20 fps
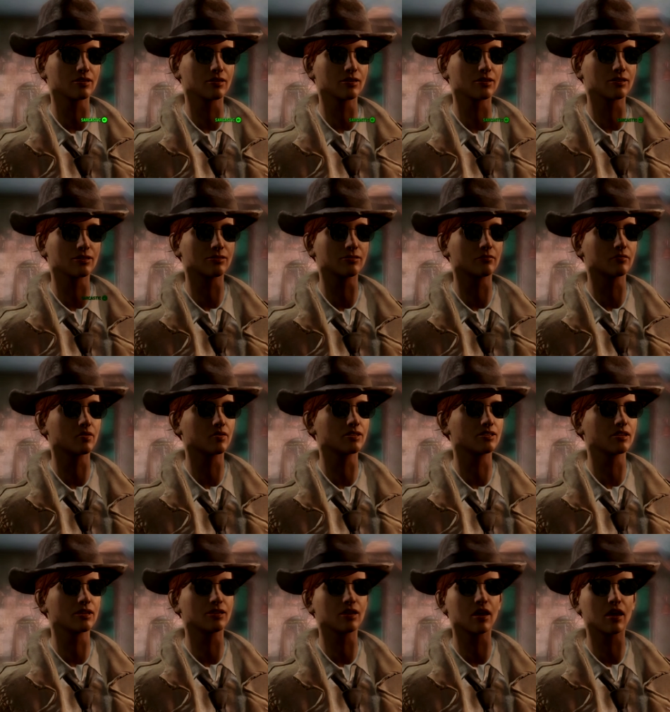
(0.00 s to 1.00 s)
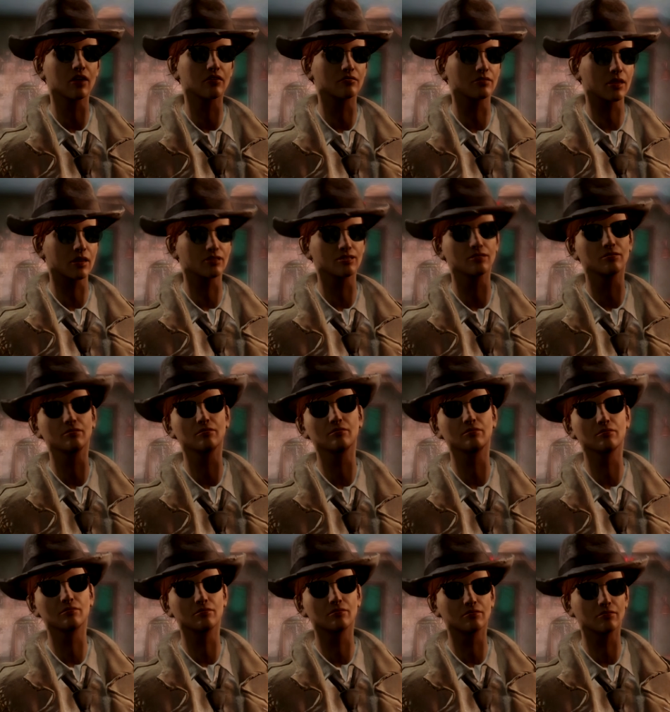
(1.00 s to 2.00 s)
totally boost his confidence.
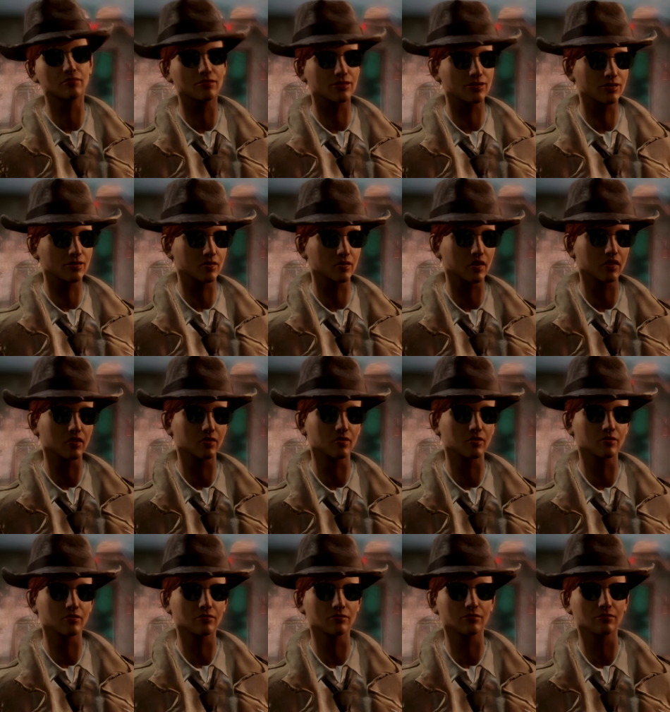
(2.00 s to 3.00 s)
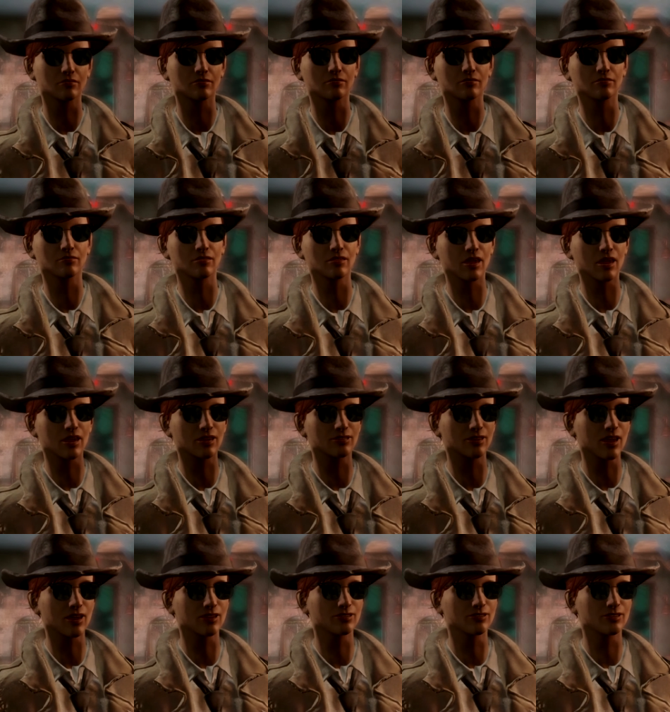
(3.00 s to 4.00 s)
You know,
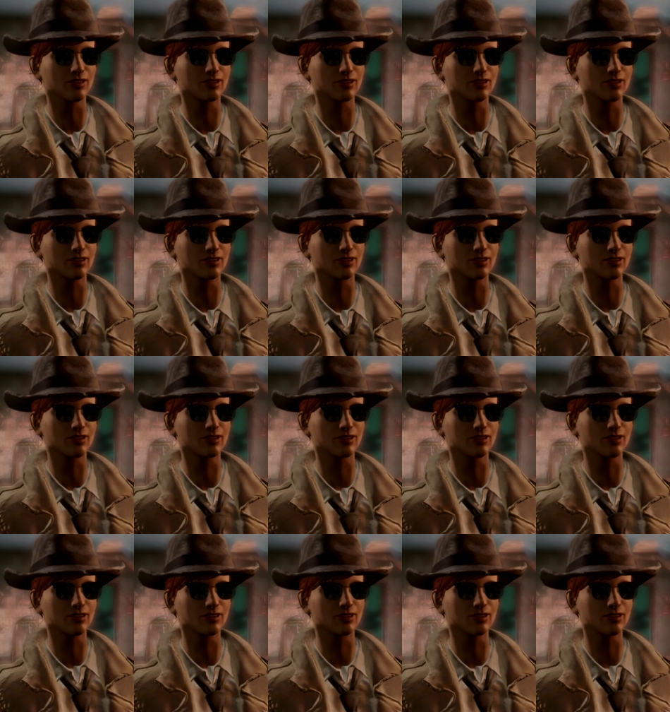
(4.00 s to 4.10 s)
as long as